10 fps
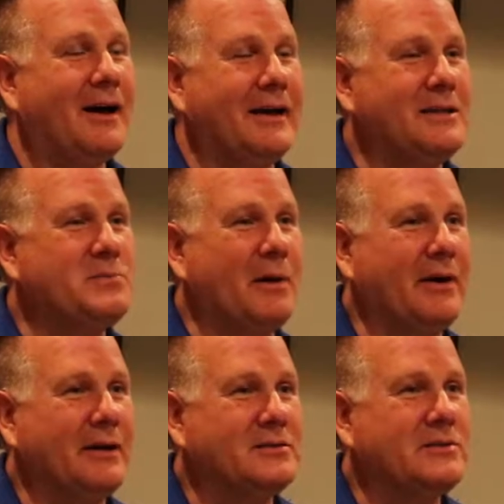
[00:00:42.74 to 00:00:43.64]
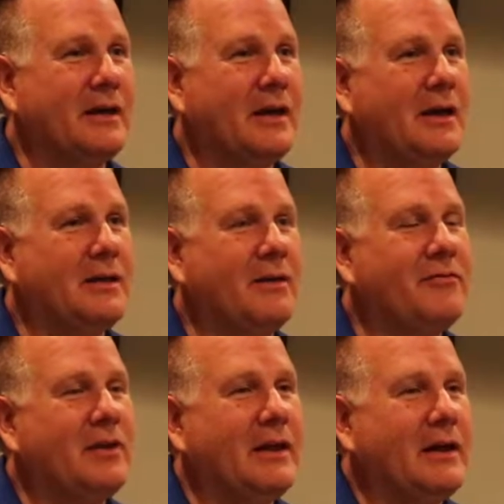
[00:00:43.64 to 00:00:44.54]
experience, and I
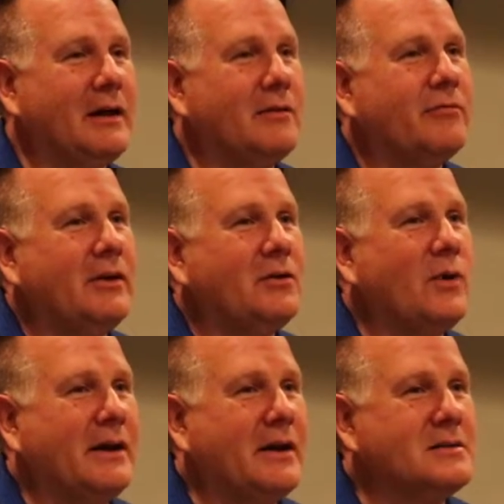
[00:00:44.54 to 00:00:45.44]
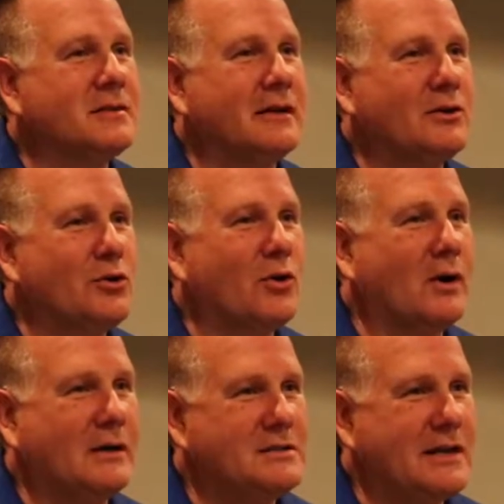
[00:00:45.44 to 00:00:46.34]
feel like I could fit quite nicely in your
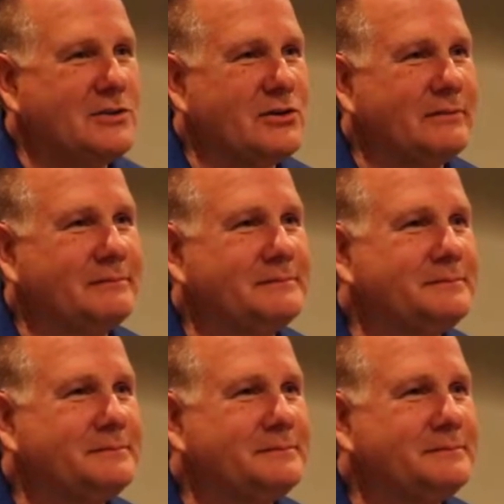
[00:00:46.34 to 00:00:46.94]
organization.